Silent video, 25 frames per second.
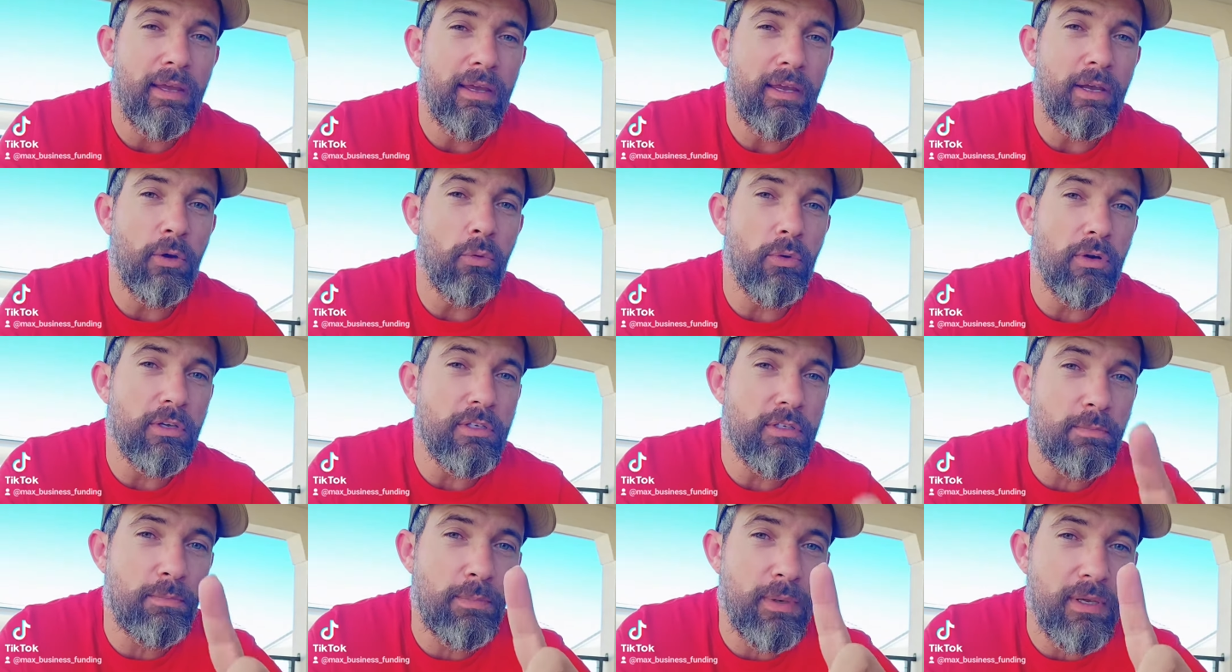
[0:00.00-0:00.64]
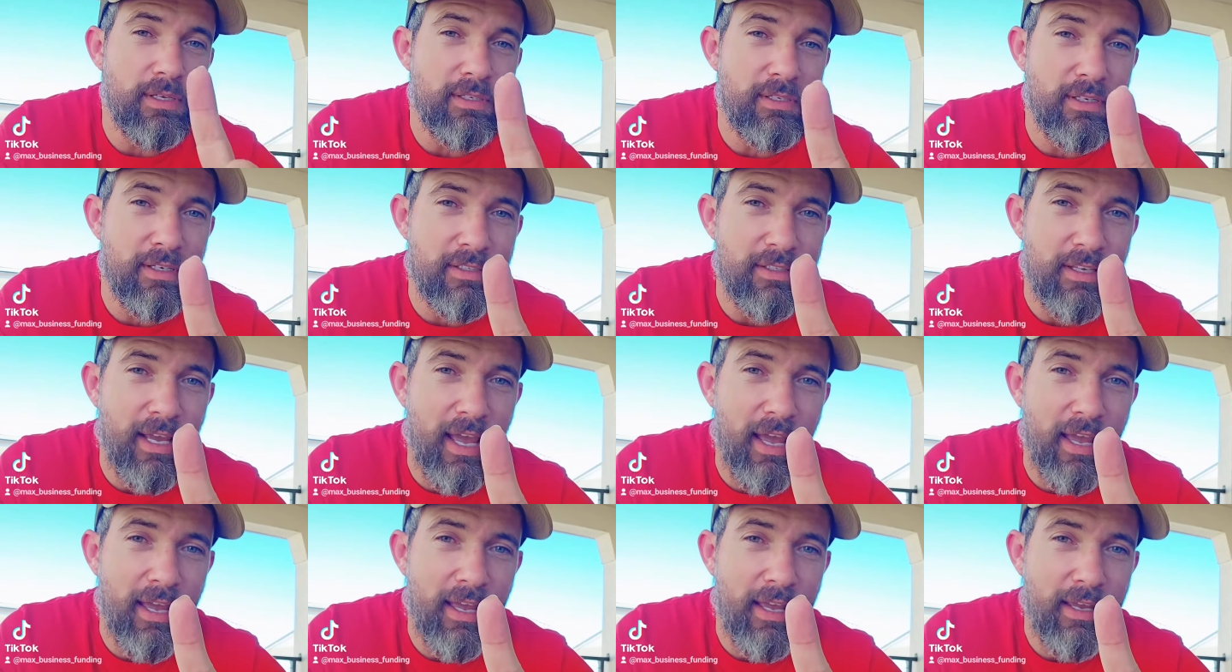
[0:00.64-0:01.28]
It was
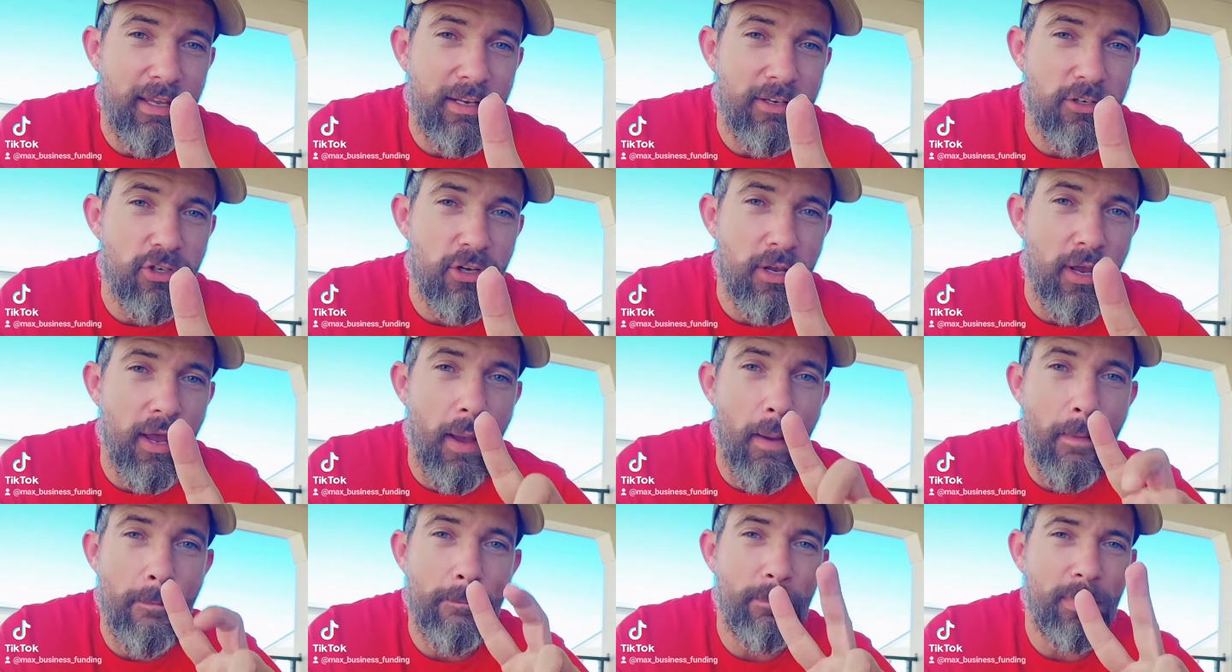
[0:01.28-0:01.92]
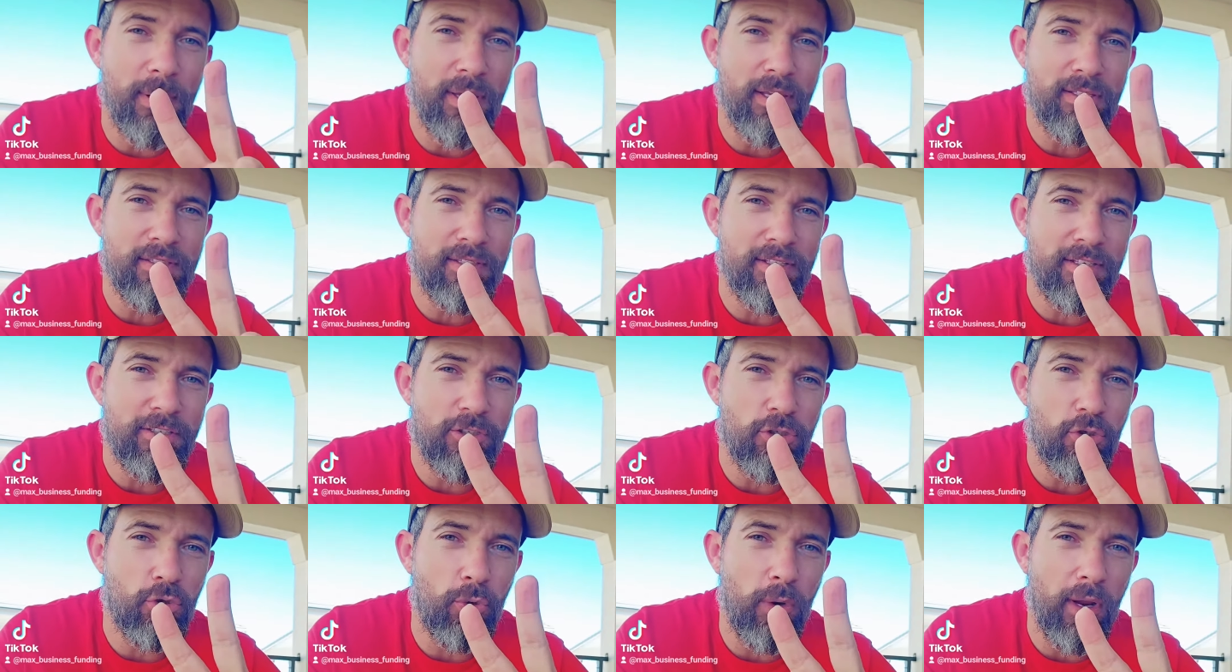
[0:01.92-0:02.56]
business age,
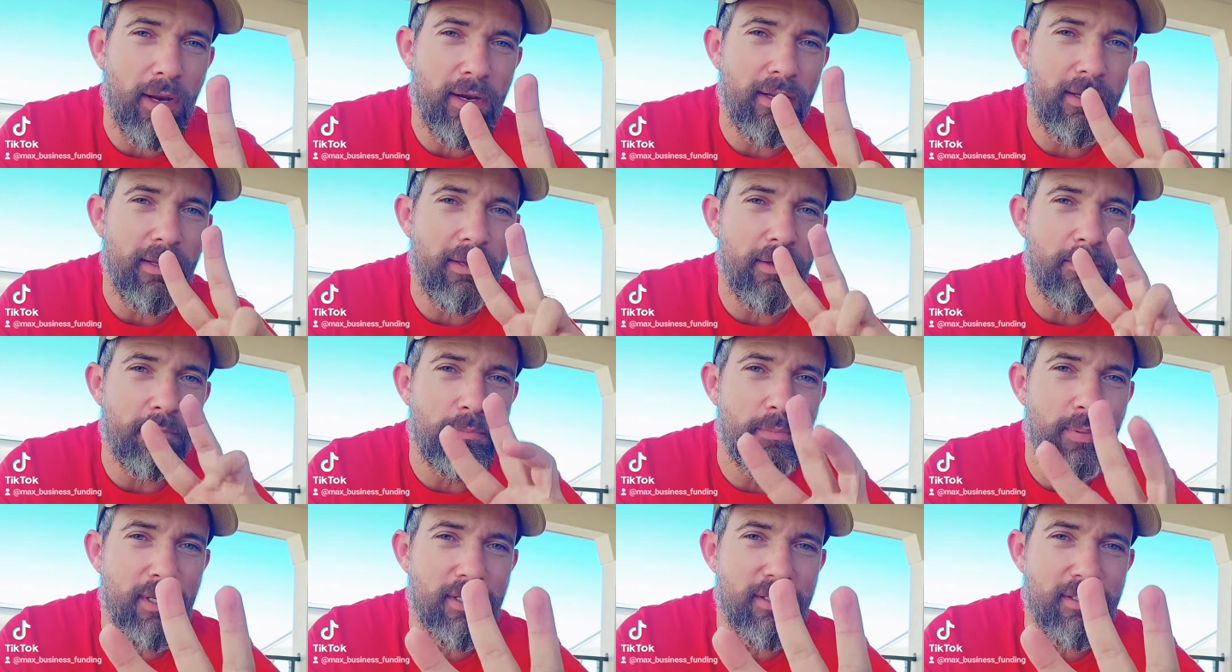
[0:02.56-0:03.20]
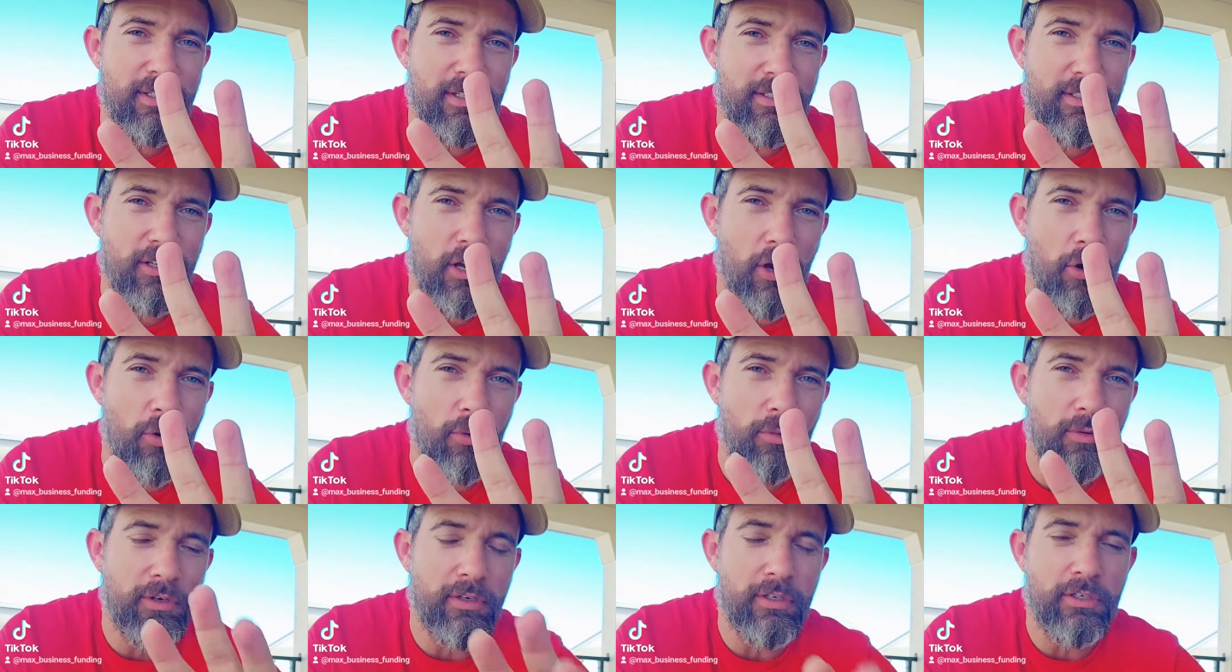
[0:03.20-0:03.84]
business credit, business
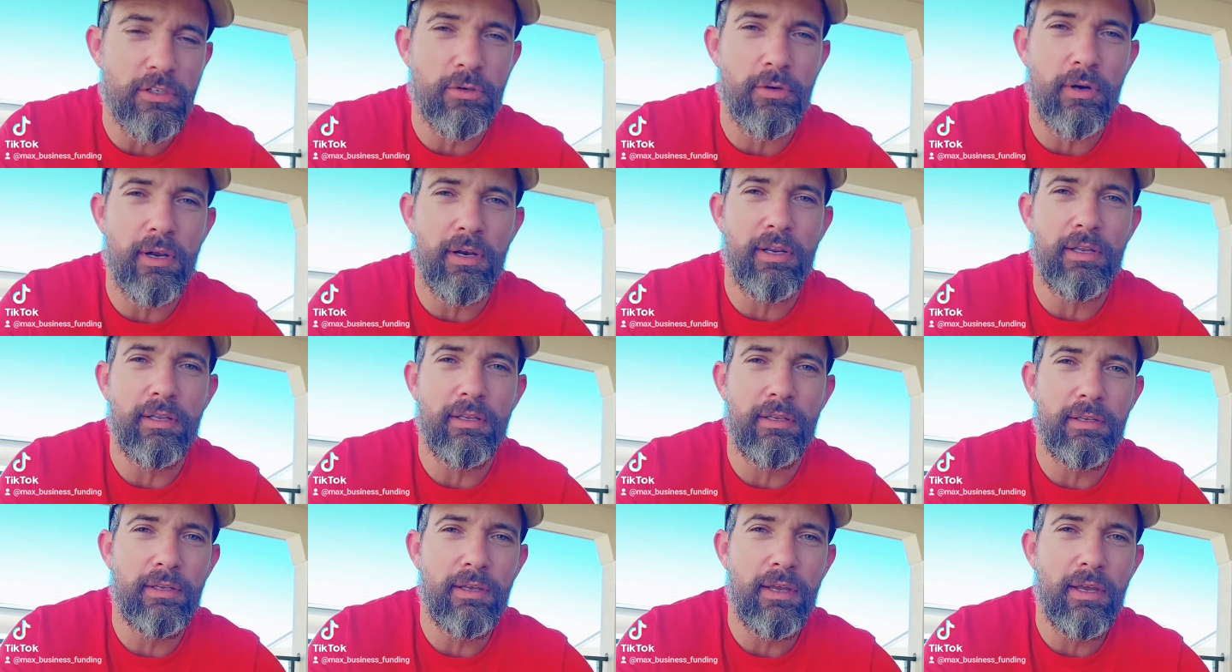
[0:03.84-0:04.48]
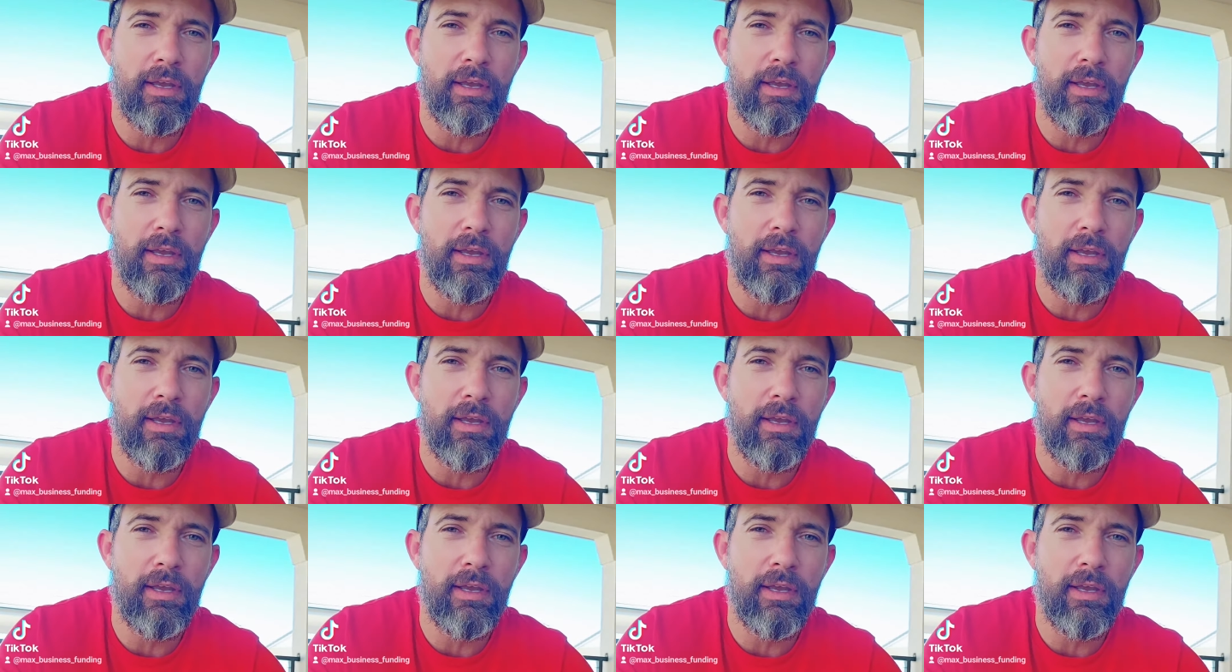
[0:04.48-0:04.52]
owner's credit.